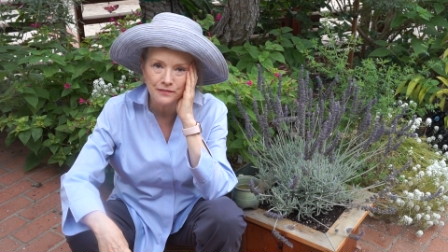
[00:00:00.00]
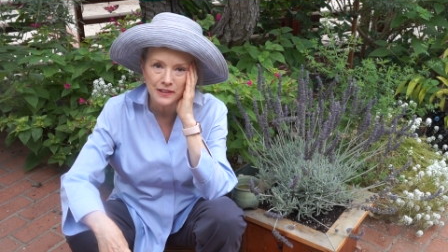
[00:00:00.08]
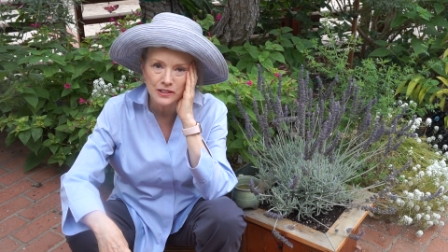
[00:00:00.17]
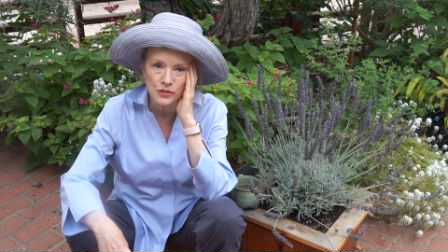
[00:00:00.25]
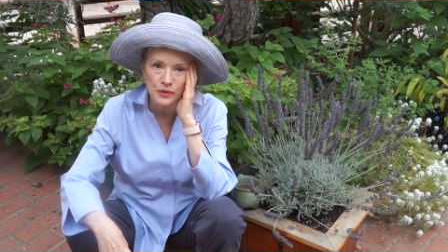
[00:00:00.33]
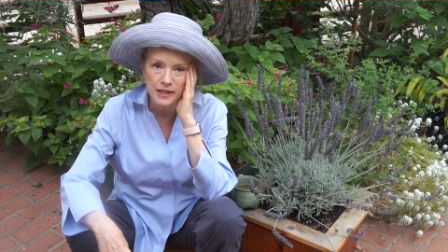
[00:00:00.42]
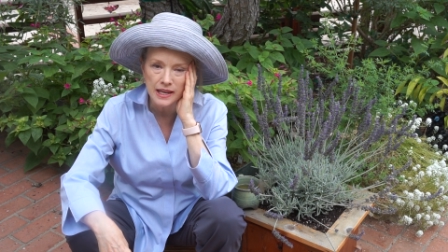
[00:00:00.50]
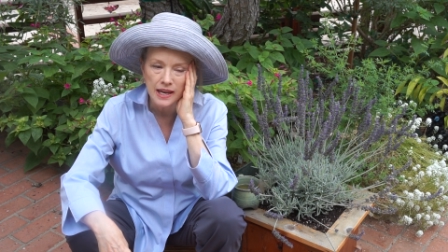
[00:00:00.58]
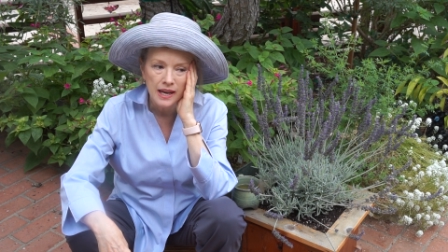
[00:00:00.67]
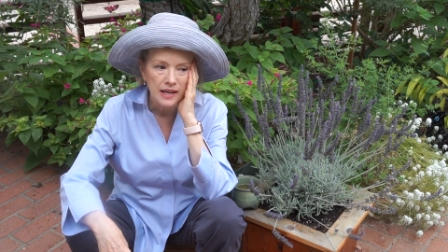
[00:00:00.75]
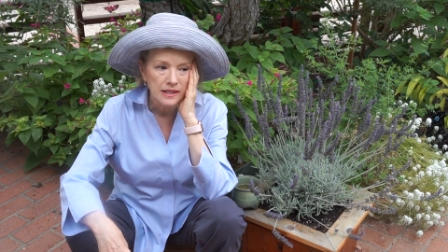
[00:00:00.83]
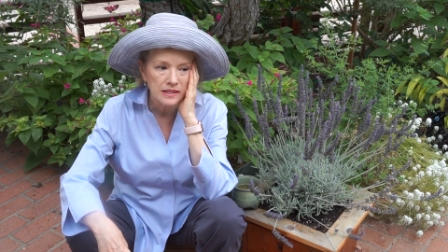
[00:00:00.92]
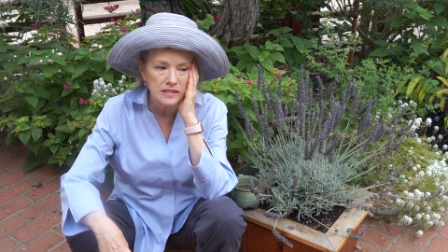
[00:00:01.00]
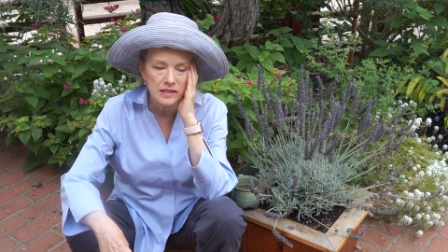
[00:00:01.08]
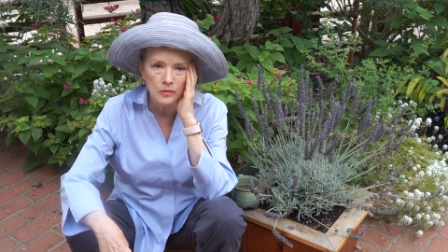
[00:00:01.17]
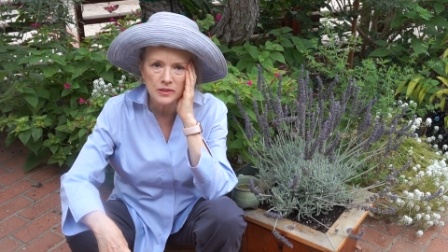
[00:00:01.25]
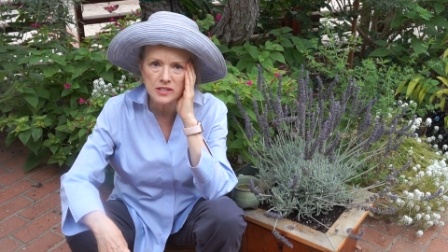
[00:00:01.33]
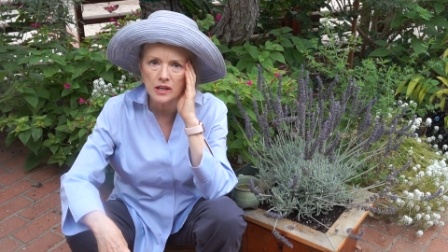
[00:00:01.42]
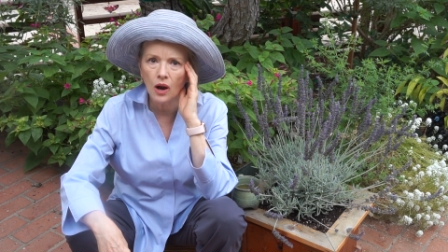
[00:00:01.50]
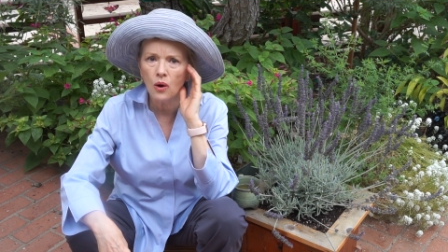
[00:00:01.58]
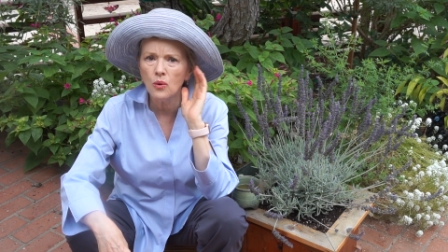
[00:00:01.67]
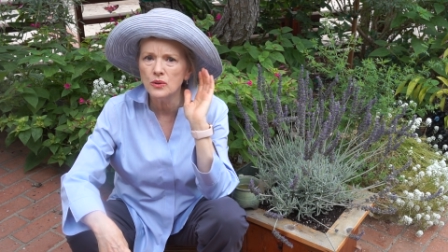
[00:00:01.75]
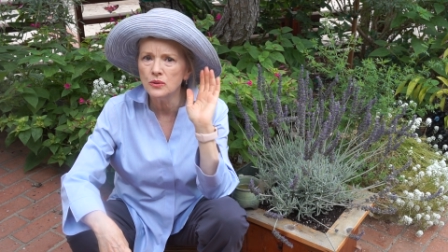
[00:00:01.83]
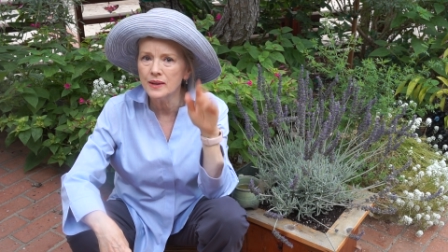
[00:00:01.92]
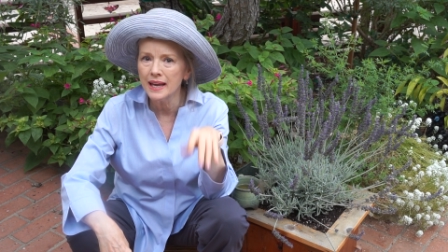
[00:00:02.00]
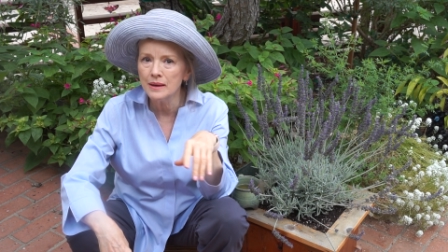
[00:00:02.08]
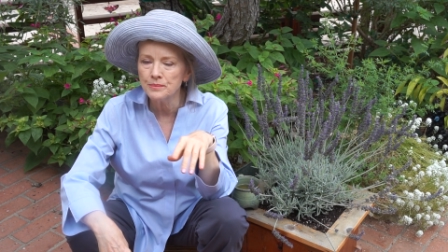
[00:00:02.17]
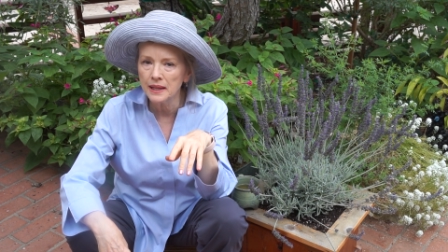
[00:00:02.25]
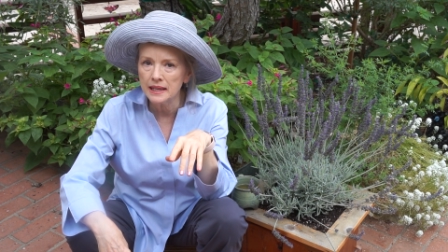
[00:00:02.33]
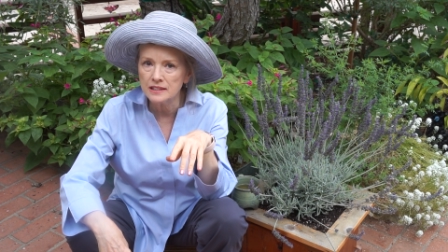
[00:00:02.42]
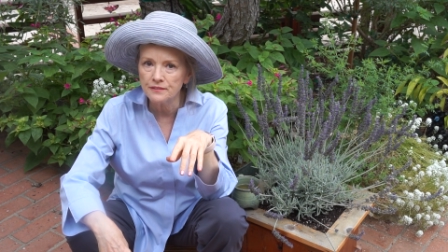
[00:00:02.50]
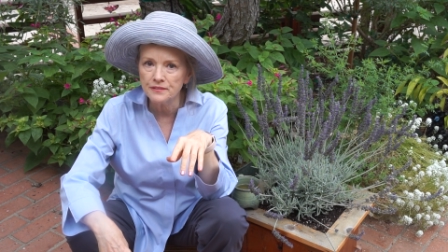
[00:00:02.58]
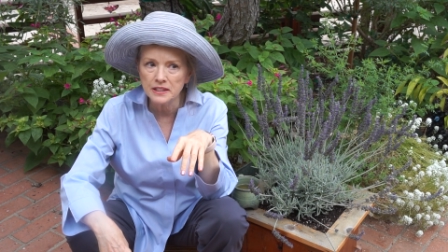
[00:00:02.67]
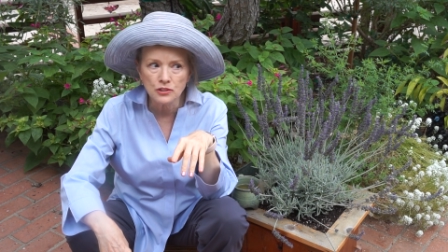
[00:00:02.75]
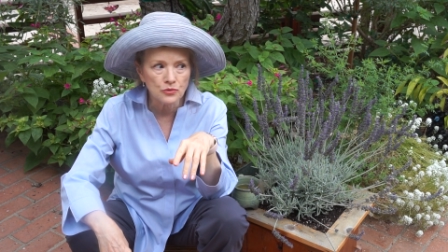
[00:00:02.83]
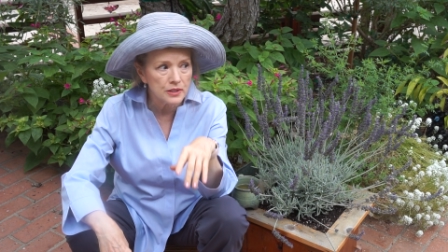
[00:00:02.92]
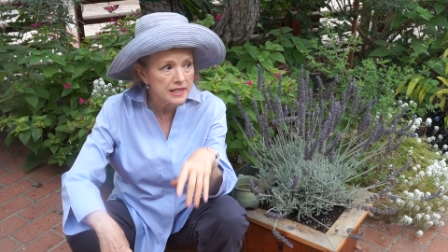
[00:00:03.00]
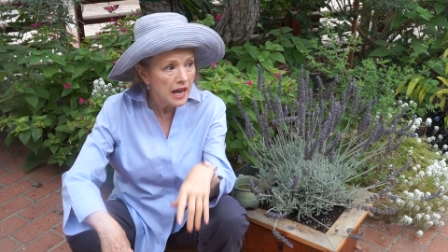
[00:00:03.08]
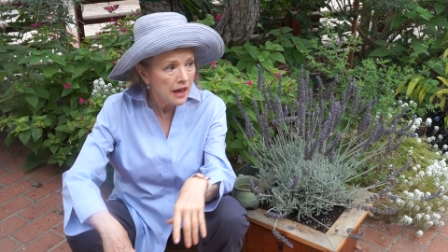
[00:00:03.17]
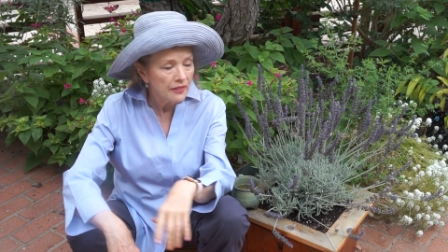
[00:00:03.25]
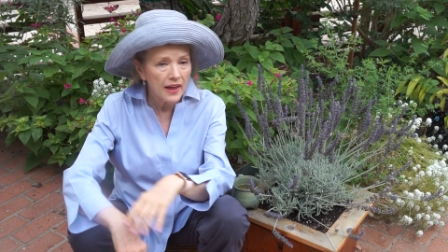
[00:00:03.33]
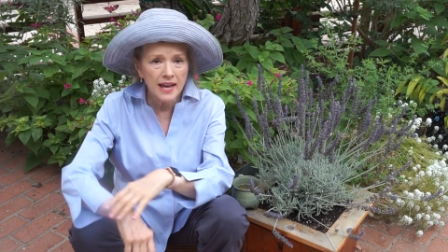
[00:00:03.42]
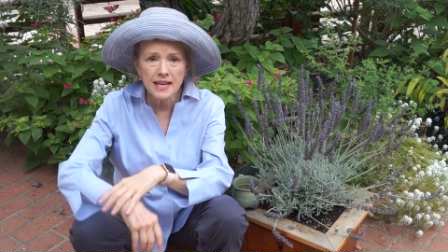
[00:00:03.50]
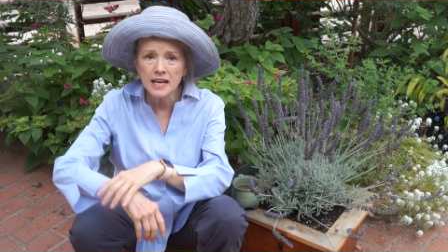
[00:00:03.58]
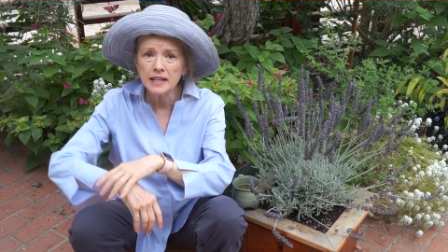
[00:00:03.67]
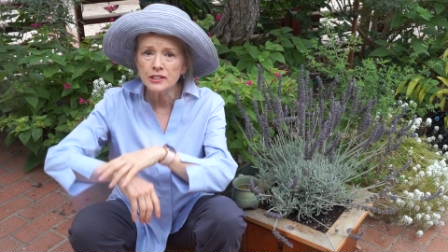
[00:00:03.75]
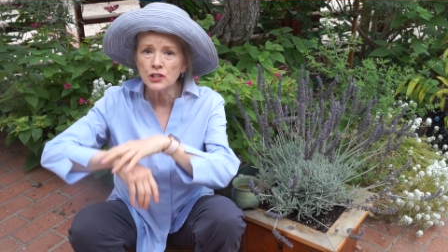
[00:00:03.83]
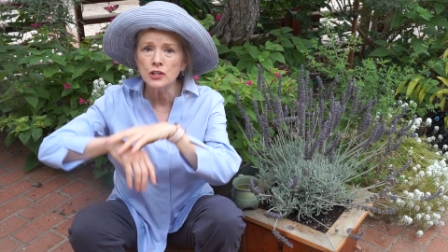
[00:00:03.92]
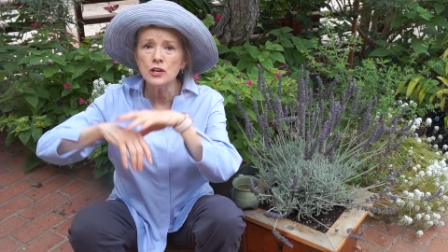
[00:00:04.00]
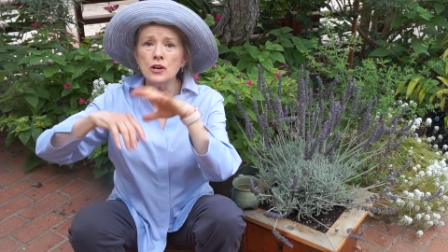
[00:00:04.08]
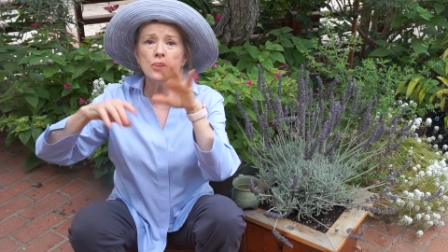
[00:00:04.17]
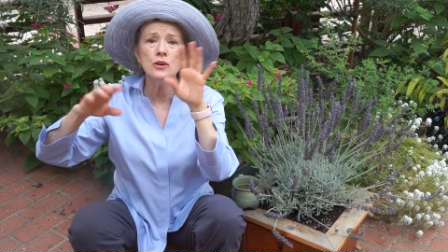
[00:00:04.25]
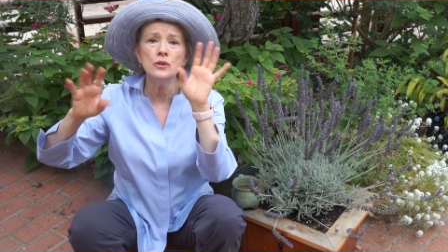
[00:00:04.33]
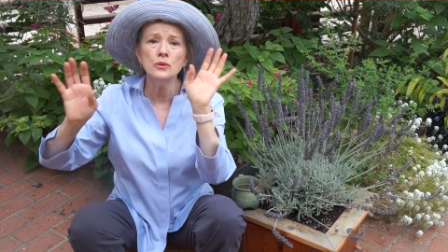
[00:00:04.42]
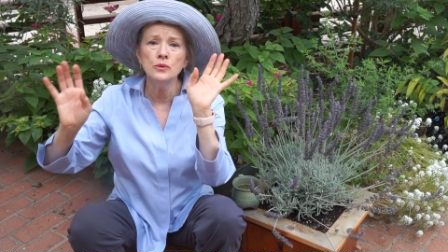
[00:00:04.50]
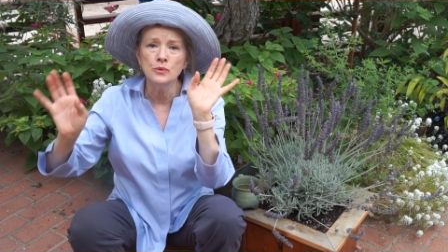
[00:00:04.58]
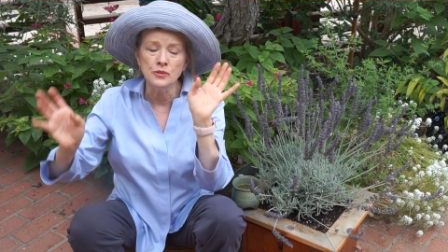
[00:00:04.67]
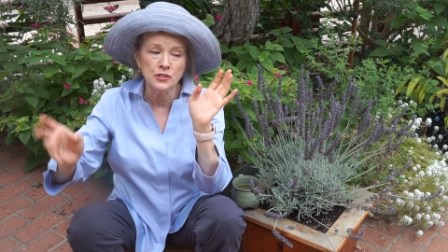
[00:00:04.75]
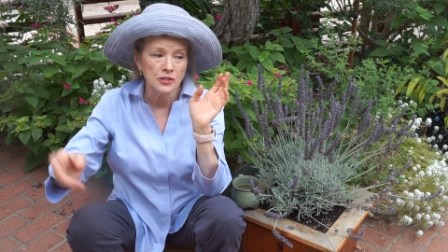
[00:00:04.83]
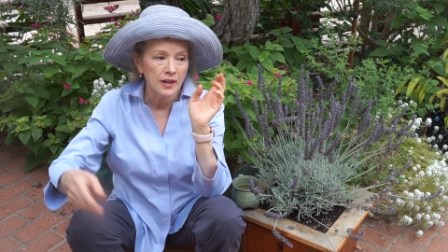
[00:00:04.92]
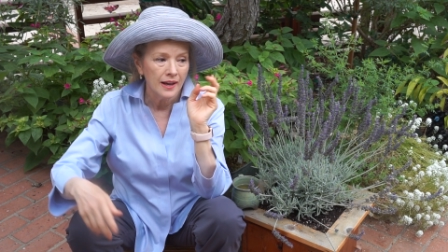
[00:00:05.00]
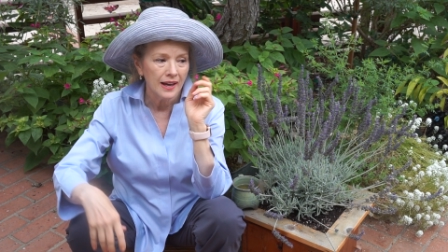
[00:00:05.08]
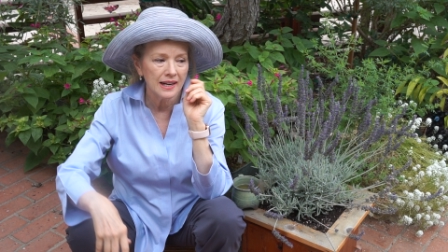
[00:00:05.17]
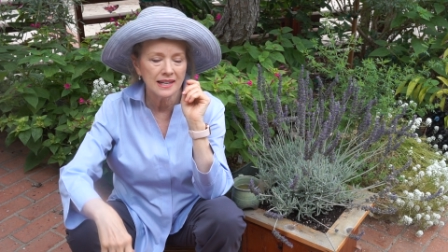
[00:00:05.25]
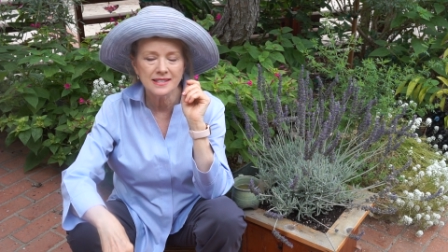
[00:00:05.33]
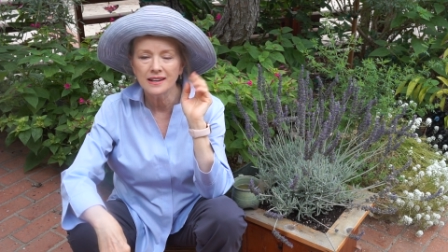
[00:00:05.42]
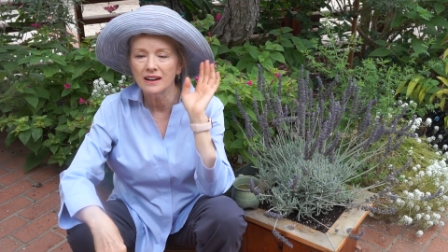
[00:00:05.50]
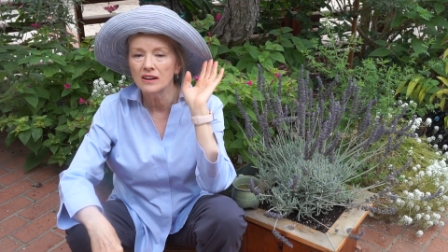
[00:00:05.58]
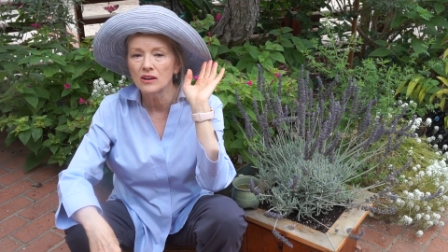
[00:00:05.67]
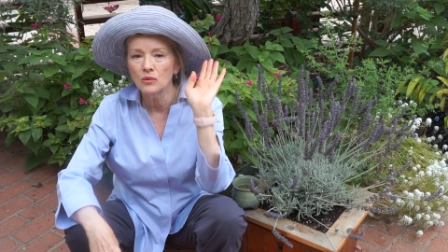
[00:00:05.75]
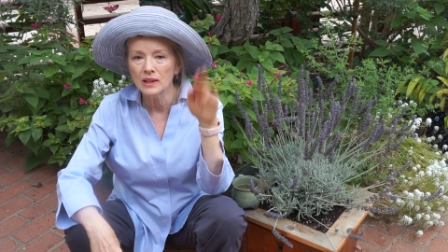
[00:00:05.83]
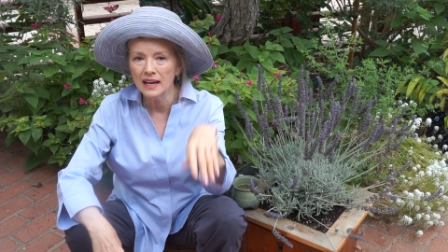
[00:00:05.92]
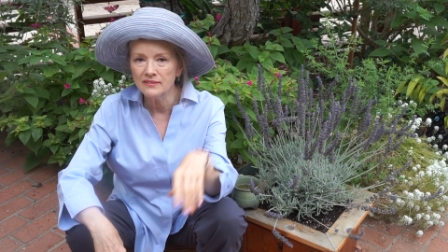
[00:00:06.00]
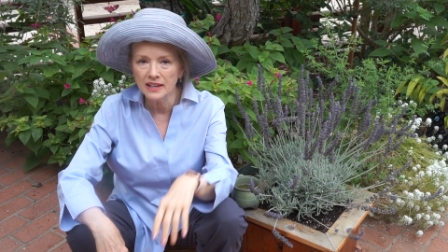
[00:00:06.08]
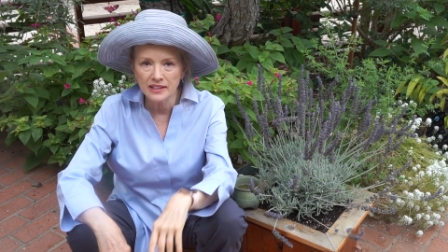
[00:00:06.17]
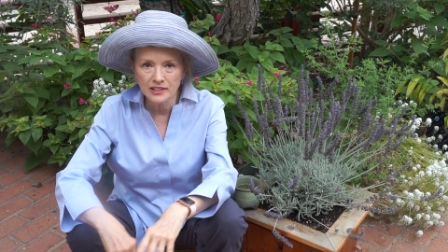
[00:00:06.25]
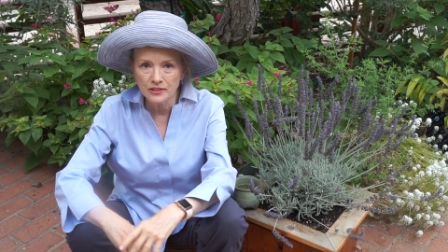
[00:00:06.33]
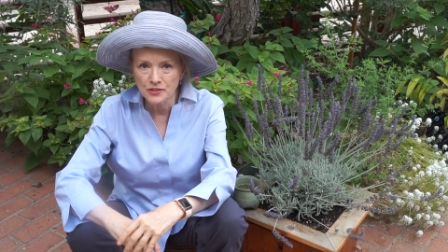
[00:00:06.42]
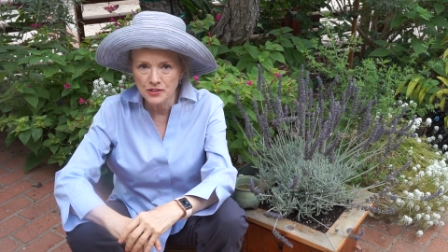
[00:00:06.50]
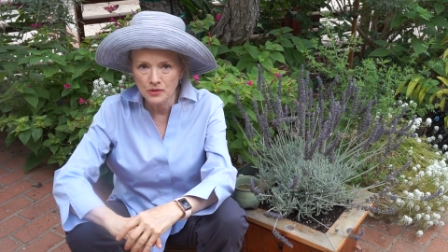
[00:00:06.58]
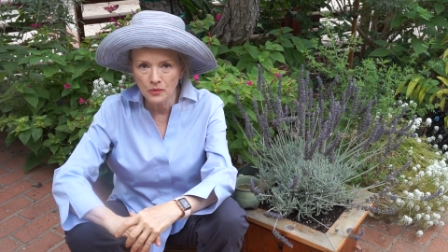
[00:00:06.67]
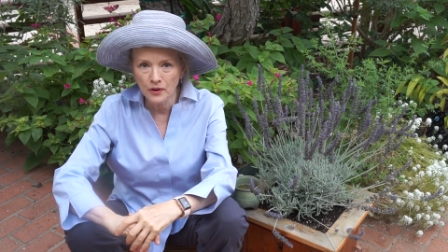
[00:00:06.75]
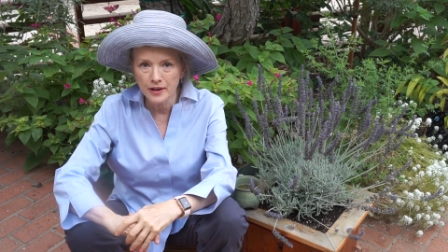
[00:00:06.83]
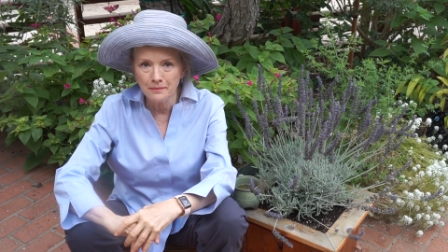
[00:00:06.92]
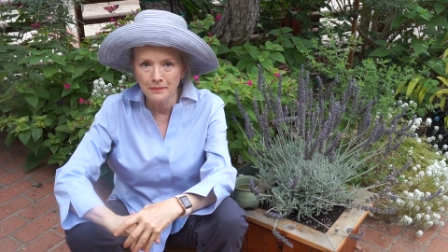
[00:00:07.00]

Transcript: a fig tree, someone said, oh, you can't plant a fig tree. They get huge. And I said, oh, well, I've got years to worry